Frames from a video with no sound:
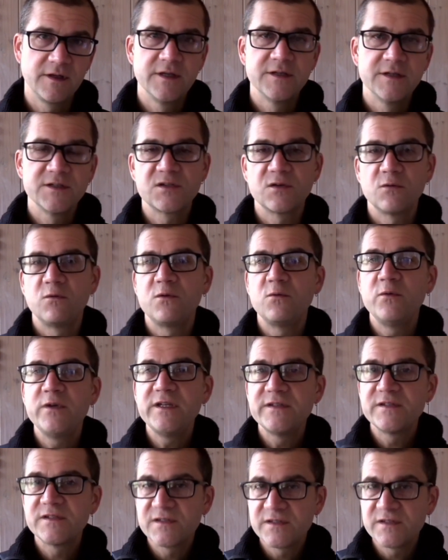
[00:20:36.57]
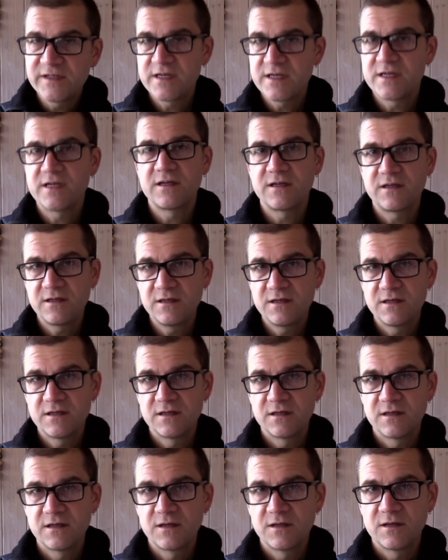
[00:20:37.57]
So when we sing
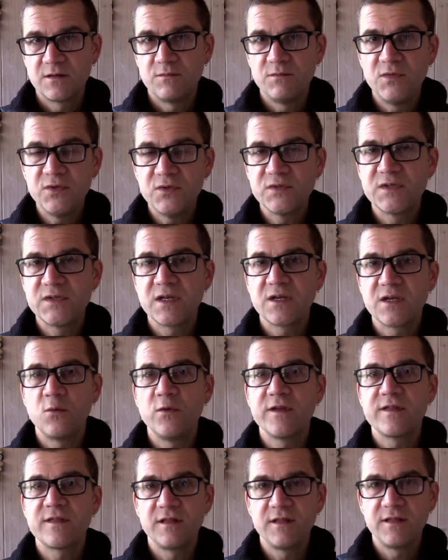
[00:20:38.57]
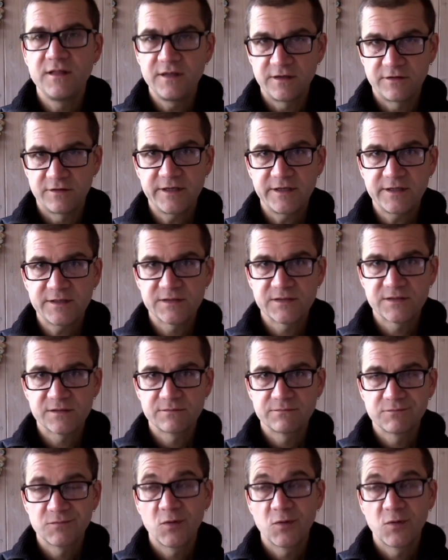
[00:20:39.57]
music with lyrics,